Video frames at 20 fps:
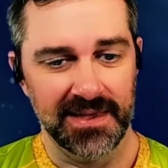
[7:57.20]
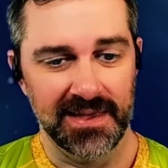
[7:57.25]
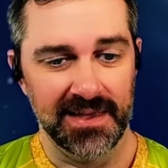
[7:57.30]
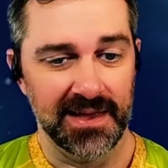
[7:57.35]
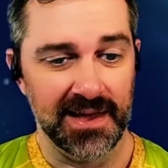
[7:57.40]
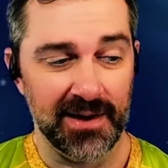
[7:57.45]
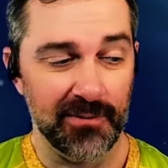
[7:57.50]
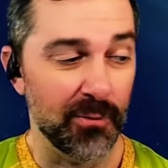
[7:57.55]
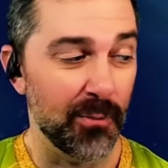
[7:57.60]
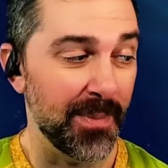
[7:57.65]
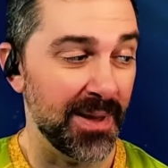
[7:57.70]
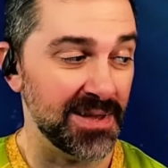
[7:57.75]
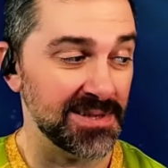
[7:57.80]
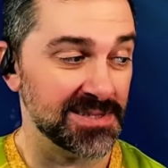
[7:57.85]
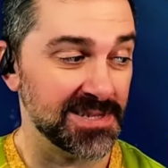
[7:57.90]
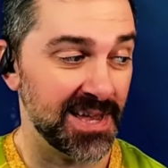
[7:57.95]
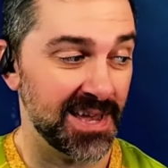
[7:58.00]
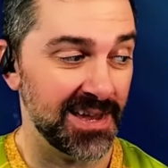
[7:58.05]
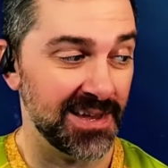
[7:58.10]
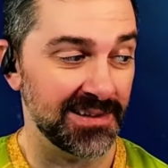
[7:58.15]
I will
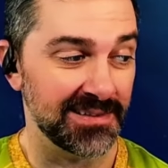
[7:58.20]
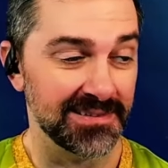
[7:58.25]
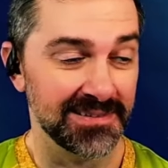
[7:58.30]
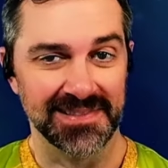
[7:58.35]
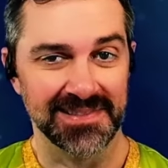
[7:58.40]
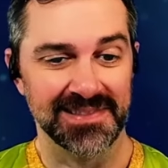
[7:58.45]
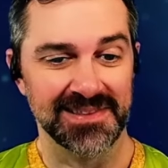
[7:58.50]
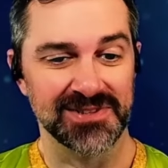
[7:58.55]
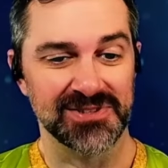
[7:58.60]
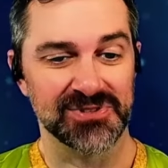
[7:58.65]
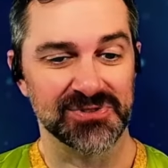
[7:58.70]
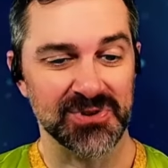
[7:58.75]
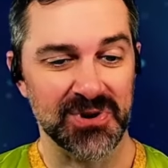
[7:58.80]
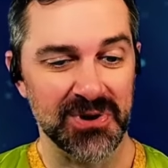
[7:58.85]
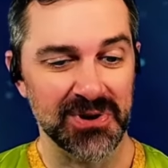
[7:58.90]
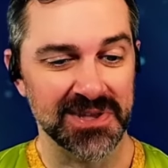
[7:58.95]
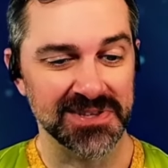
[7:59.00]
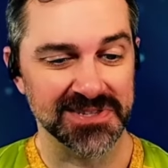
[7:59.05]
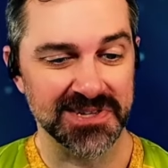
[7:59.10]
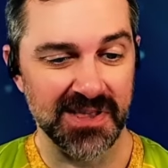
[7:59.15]
maintain the
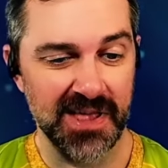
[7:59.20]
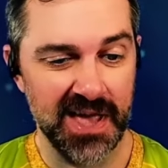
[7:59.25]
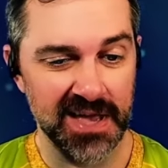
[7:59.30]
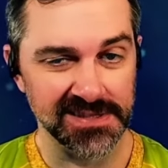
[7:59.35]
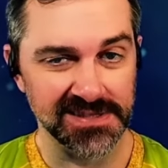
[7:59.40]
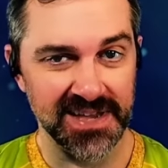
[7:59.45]
strongest glass